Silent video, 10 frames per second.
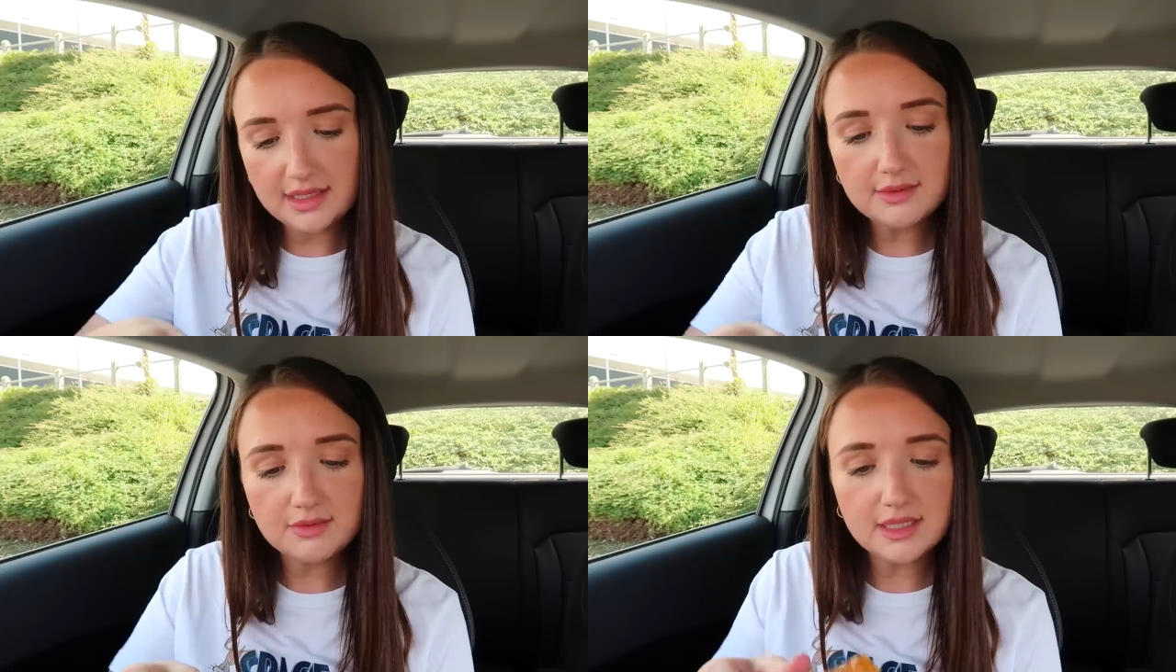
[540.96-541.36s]

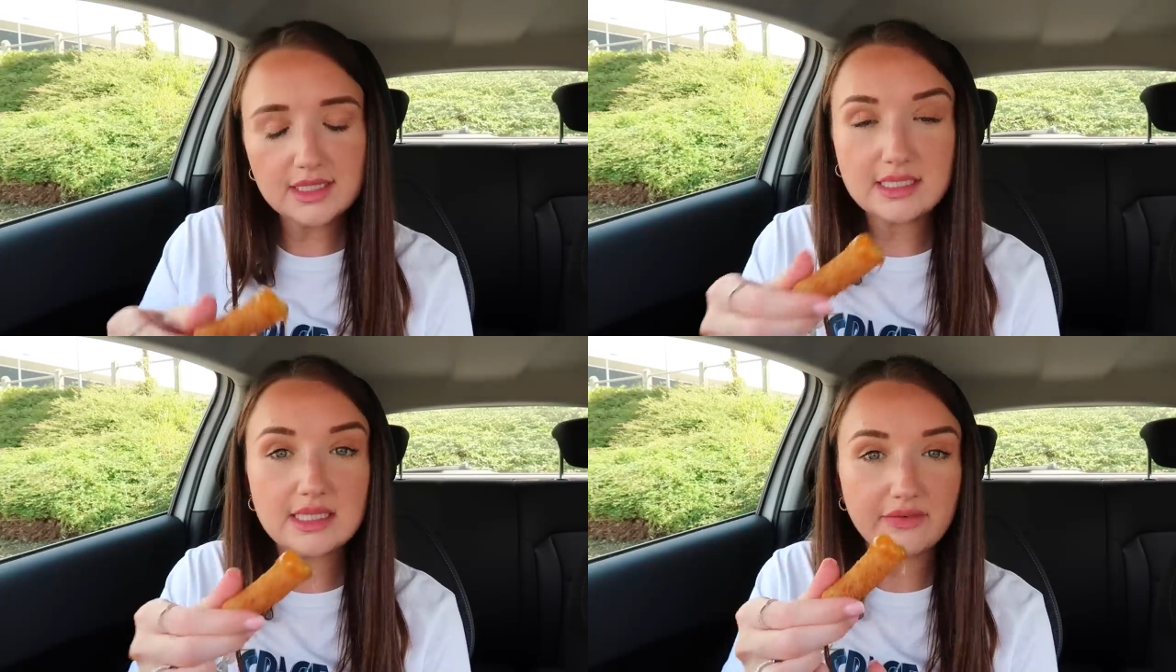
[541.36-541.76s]
this
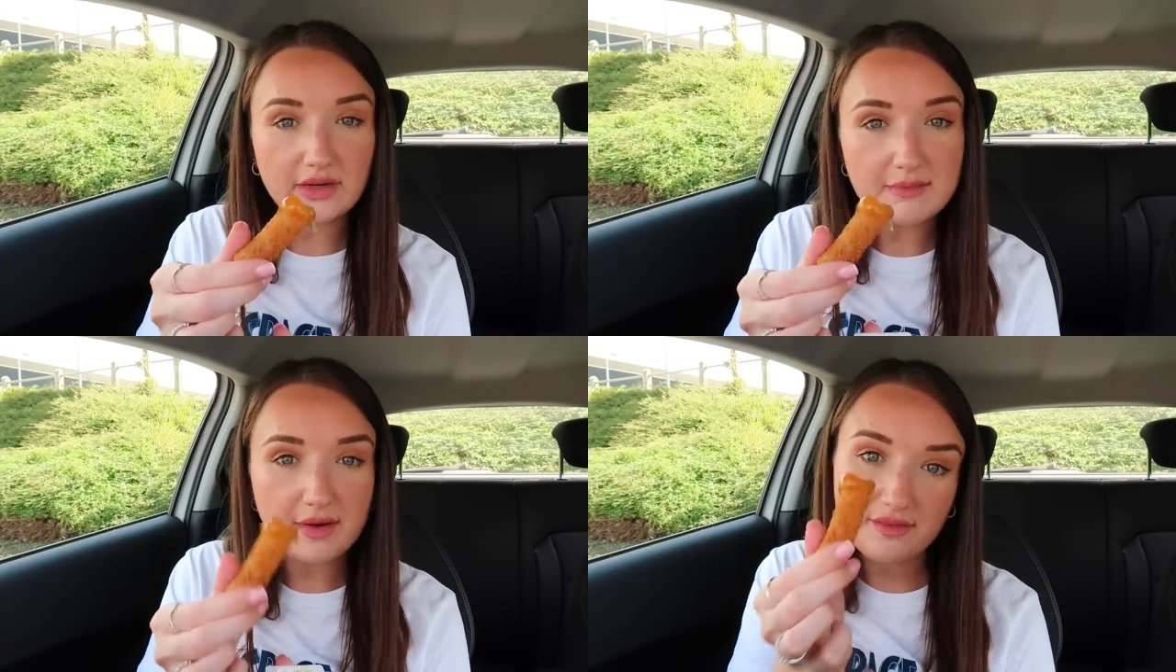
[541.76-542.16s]
was
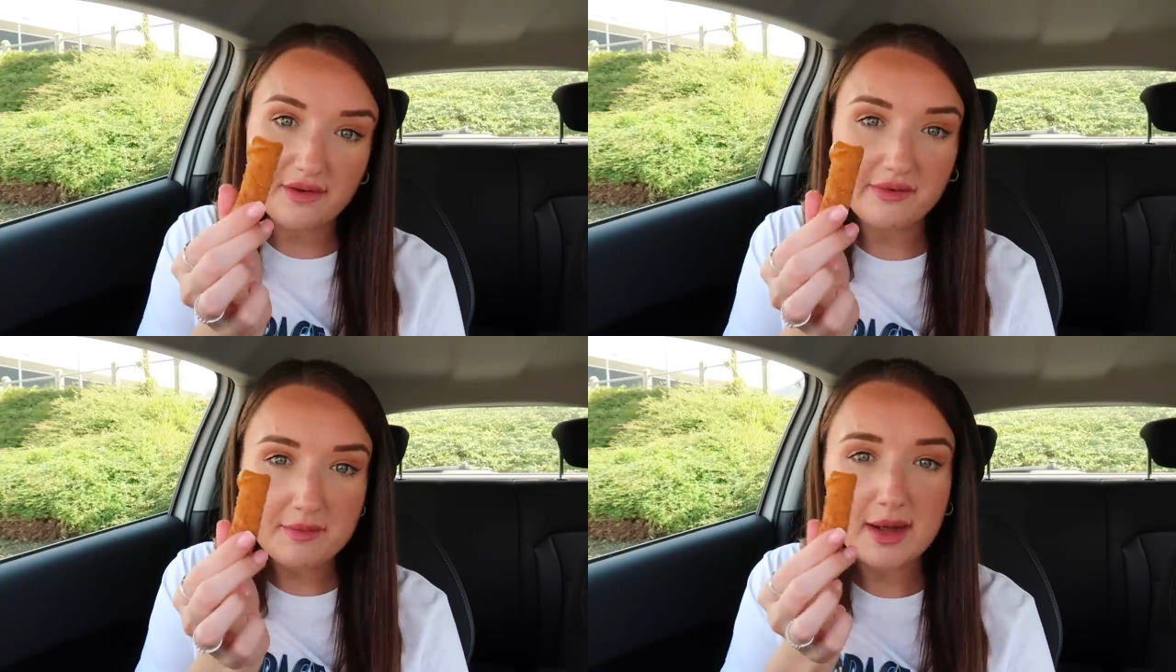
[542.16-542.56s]
definitely my
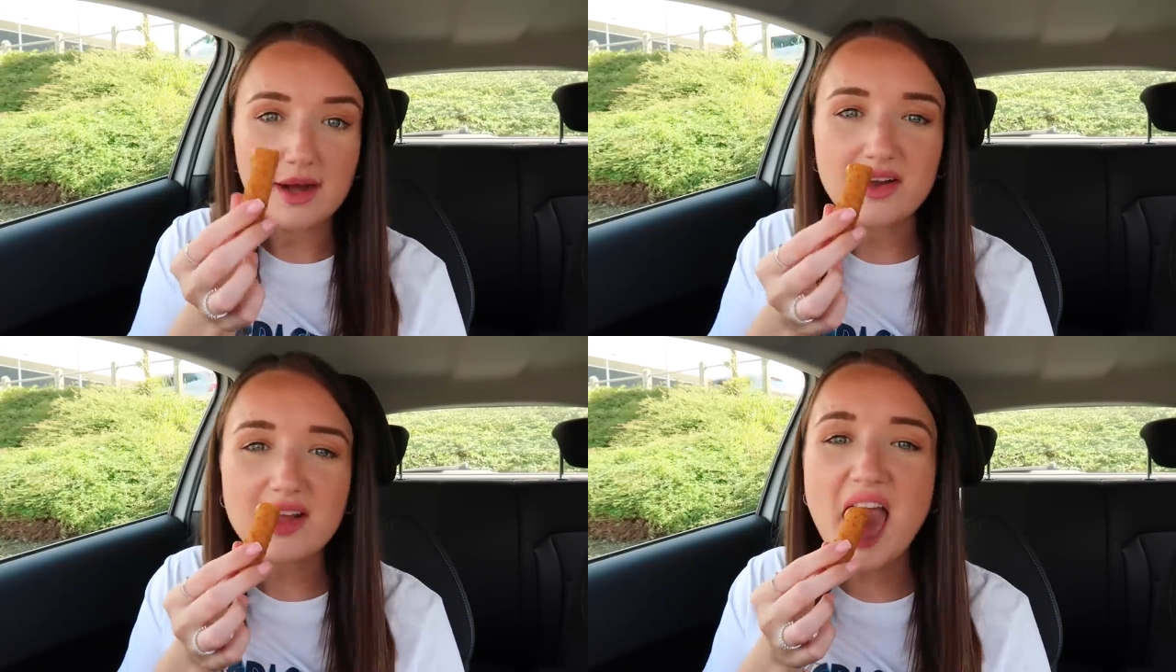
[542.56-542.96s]
favorite
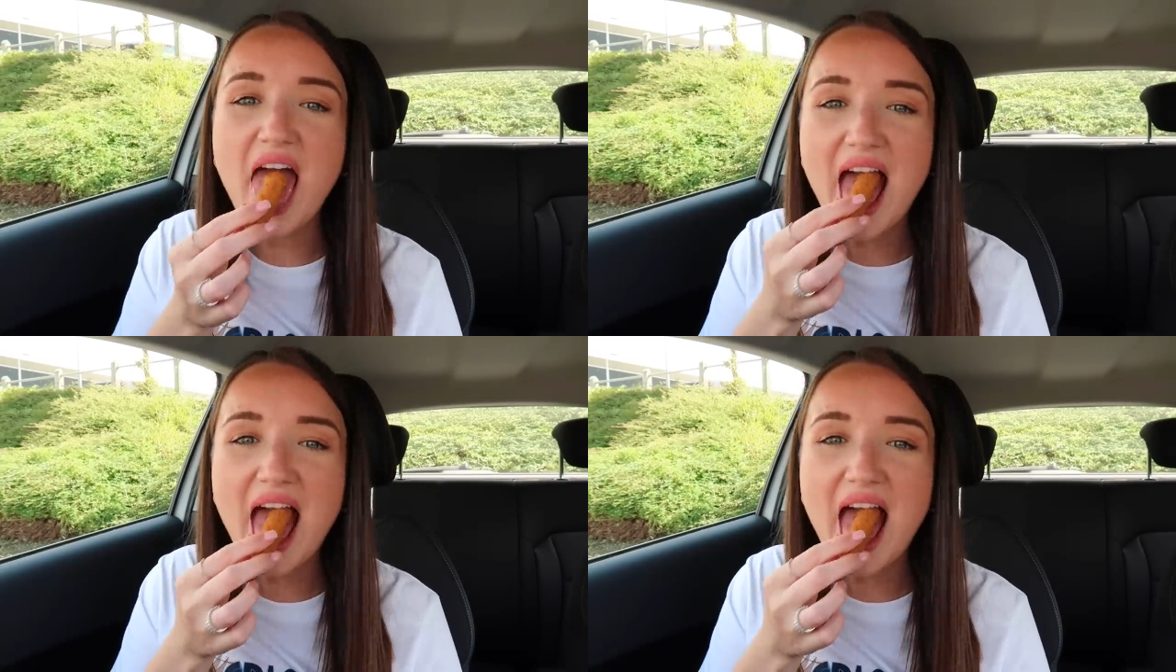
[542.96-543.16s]
part.